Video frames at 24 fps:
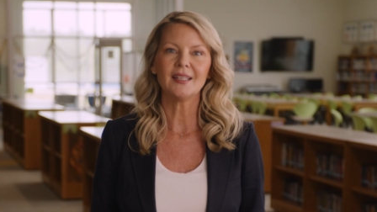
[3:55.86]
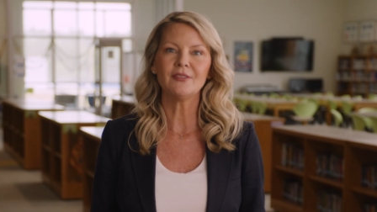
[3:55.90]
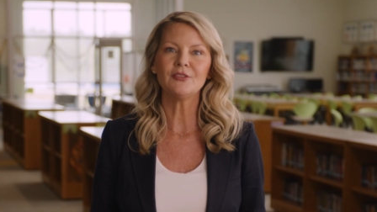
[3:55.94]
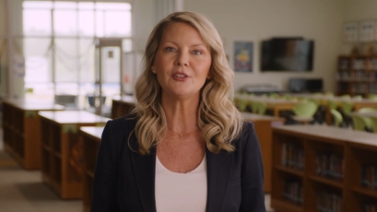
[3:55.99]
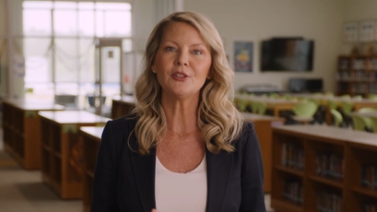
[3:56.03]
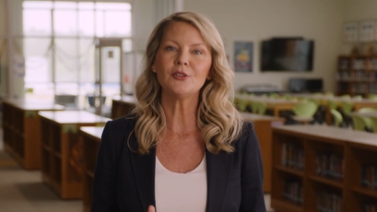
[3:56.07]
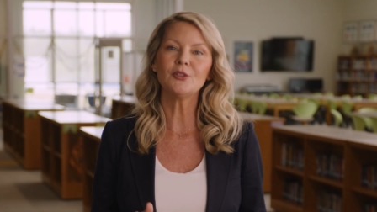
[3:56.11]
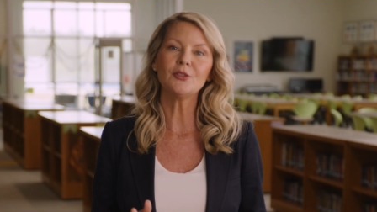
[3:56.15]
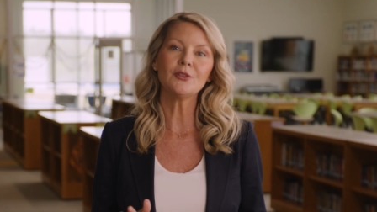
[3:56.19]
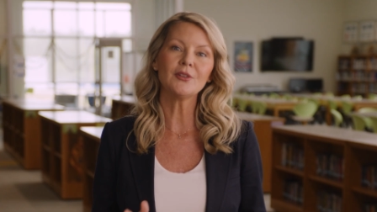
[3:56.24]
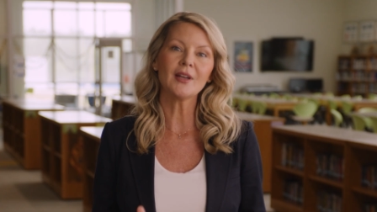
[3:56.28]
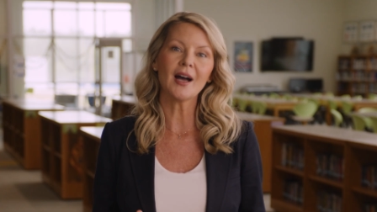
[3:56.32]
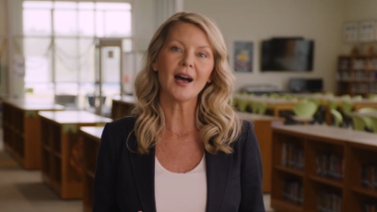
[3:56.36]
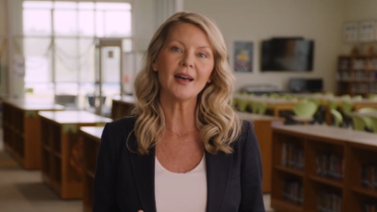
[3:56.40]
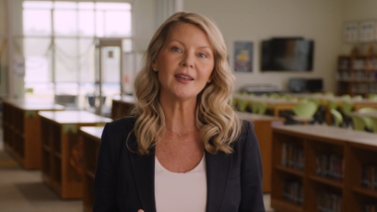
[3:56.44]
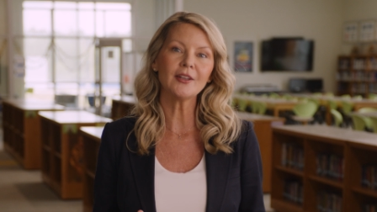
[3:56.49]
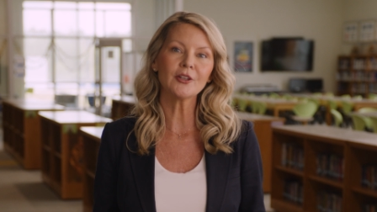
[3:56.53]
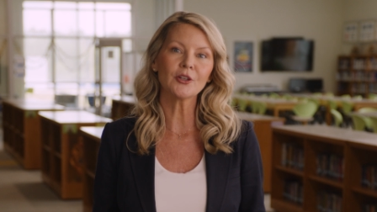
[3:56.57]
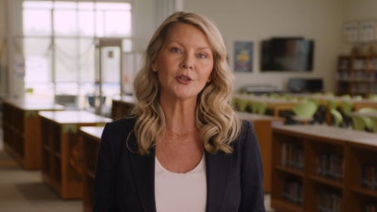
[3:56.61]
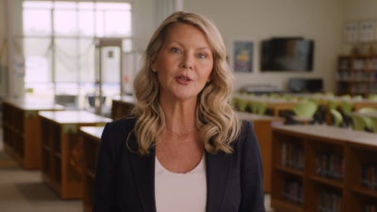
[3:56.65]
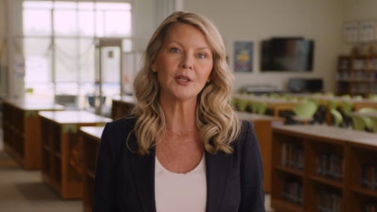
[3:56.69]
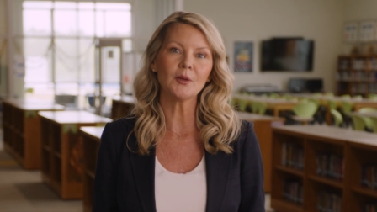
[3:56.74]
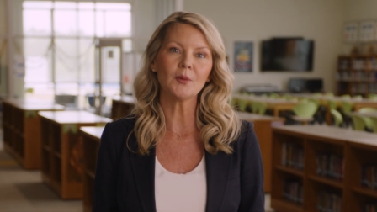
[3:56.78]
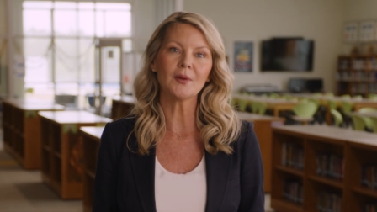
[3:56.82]
If you do not
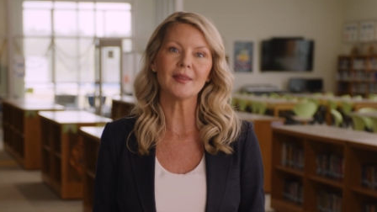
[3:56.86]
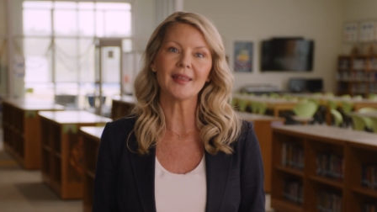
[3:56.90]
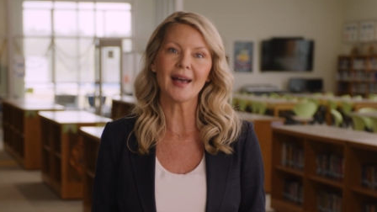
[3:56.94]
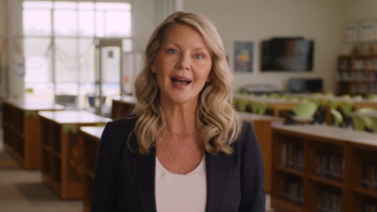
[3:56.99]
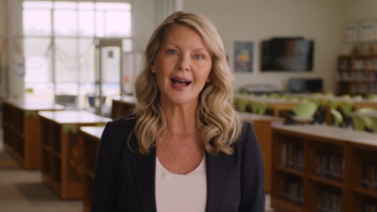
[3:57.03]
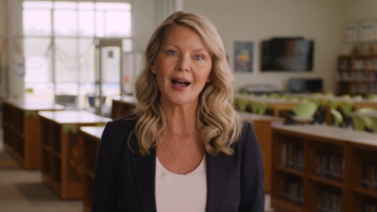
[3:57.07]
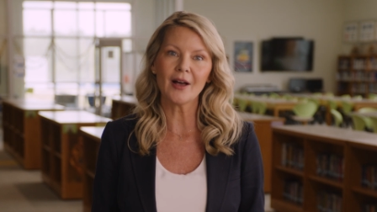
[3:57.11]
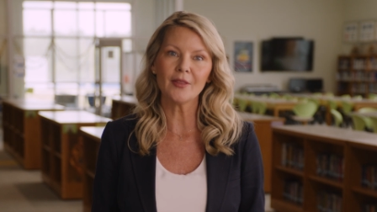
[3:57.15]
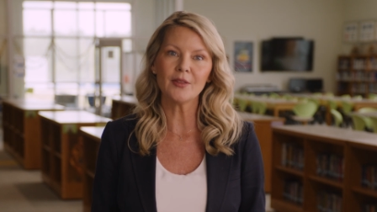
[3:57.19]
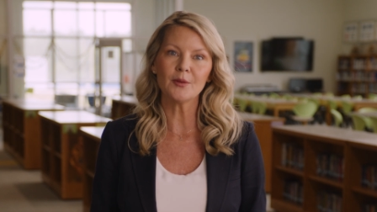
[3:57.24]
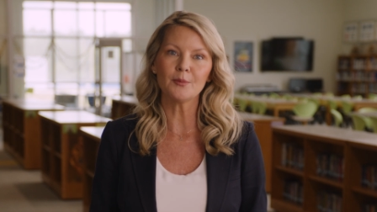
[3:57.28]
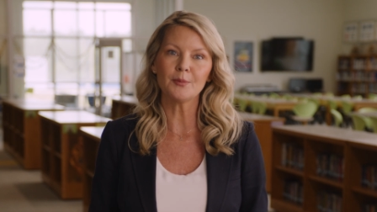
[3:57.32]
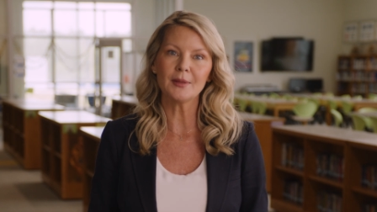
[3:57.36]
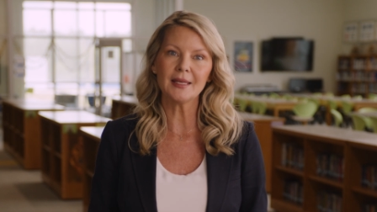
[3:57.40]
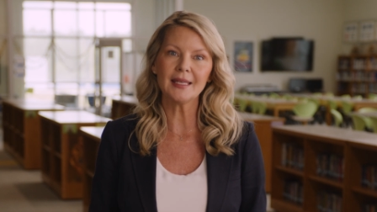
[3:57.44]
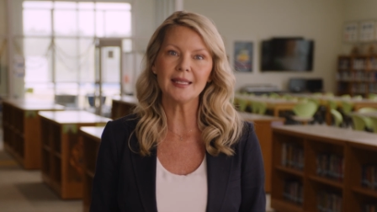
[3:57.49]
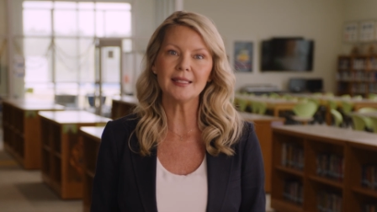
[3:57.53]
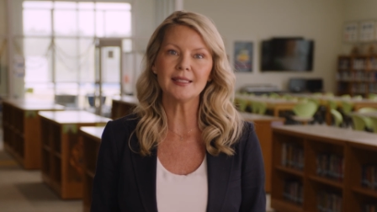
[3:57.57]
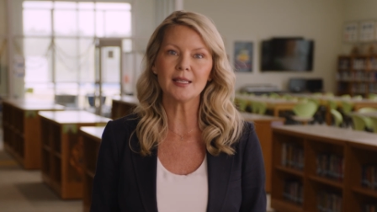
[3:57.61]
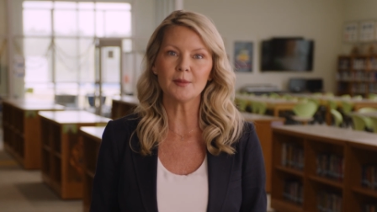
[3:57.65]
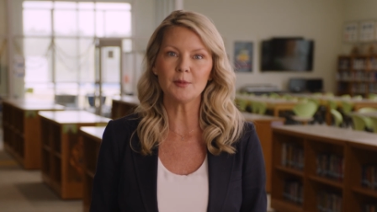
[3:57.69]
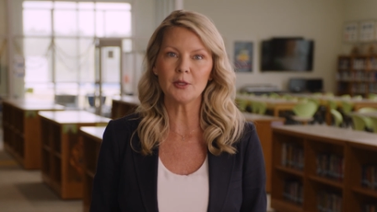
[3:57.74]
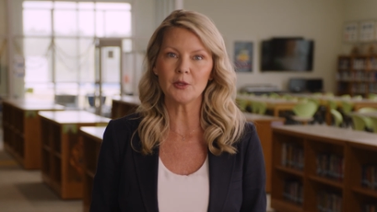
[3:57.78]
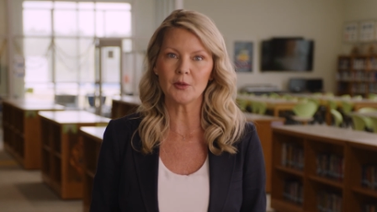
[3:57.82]
agree with how the
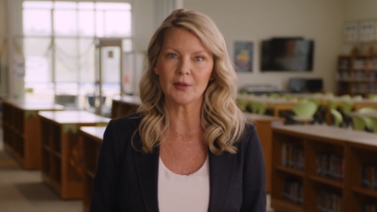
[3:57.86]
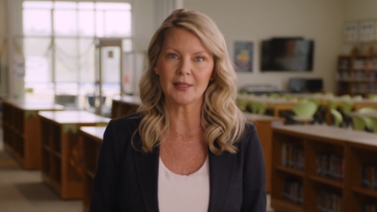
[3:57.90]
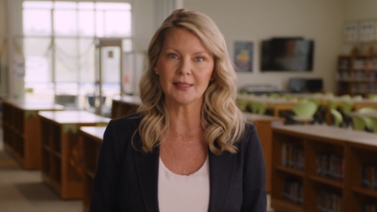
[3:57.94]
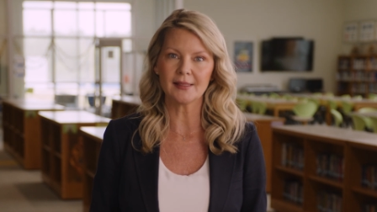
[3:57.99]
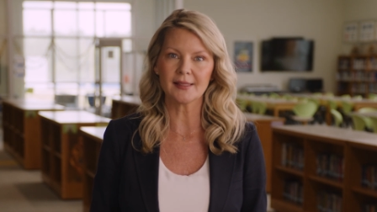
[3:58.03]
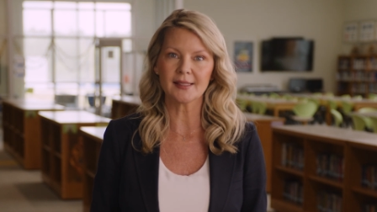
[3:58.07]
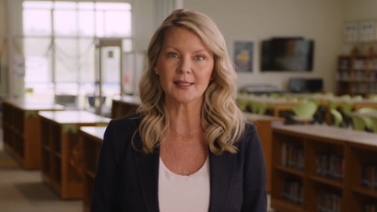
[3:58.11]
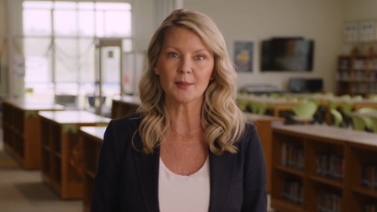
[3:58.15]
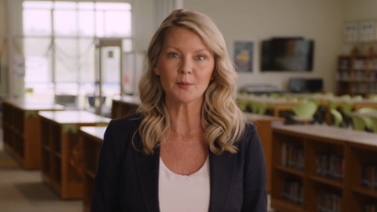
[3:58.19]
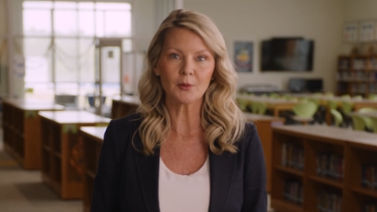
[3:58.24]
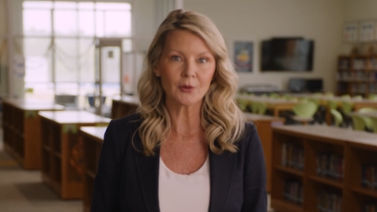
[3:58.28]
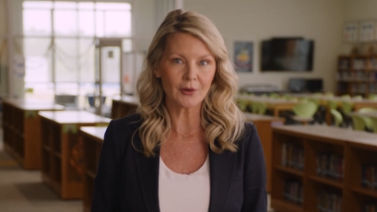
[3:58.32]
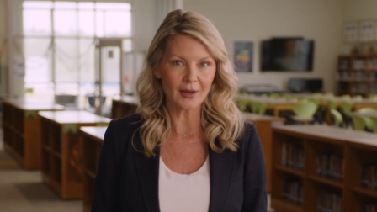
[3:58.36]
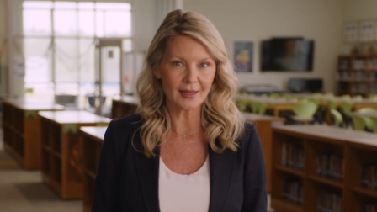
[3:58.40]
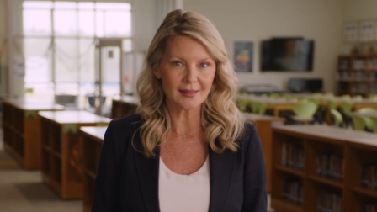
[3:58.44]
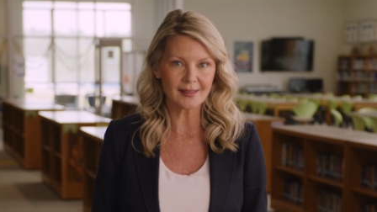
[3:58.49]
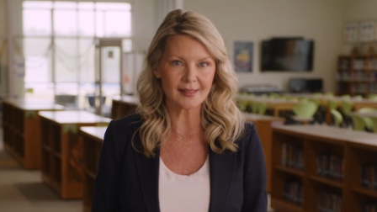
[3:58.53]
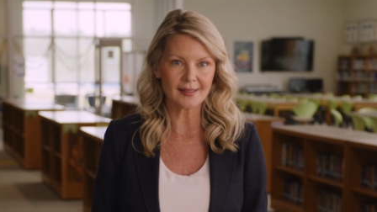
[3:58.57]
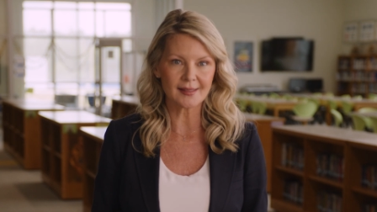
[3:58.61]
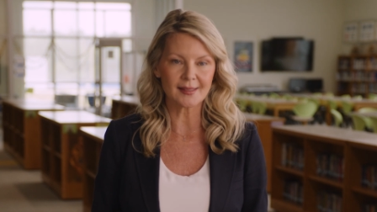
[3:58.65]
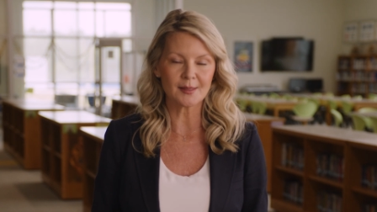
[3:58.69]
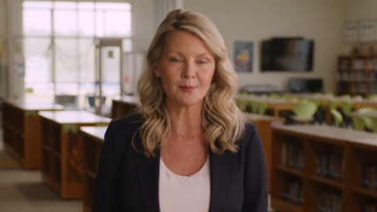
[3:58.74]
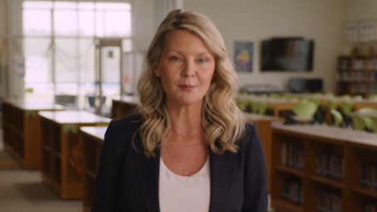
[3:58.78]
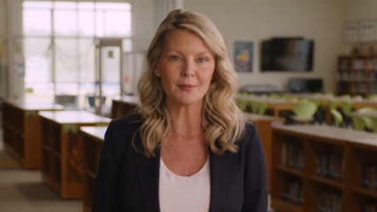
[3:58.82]
PWN
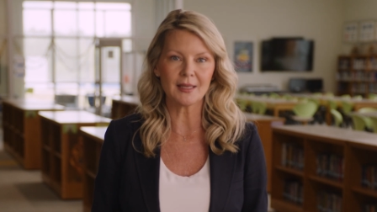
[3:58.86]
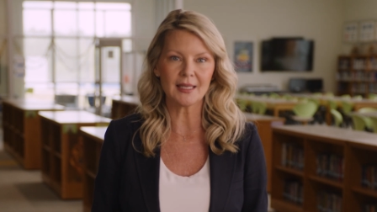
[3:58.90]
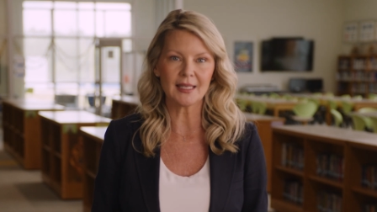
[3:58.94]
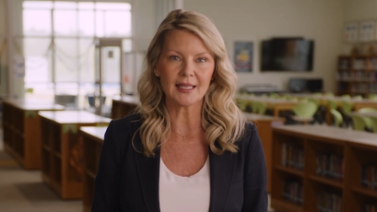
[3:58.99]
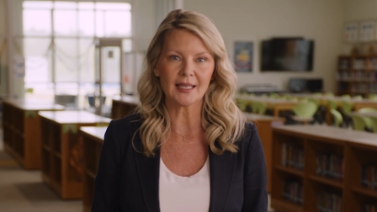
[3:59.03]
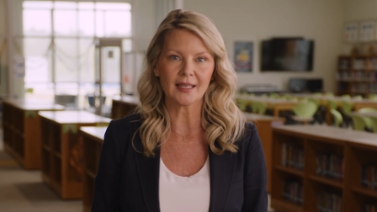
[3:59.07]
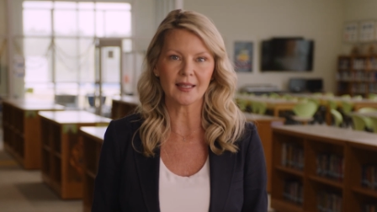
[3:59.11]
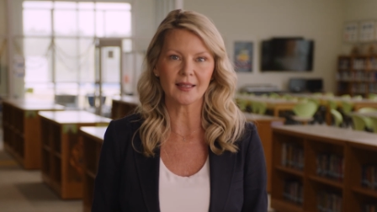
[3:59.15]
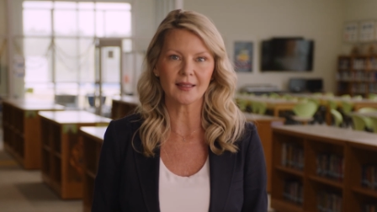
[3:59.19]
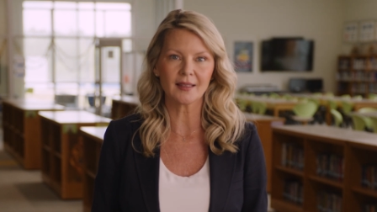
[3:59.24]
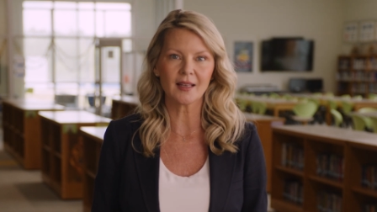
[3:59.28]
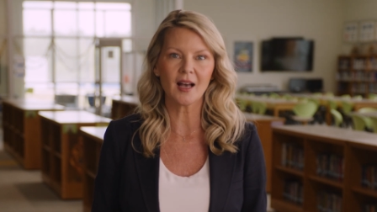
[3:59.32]
summarizes the meeting,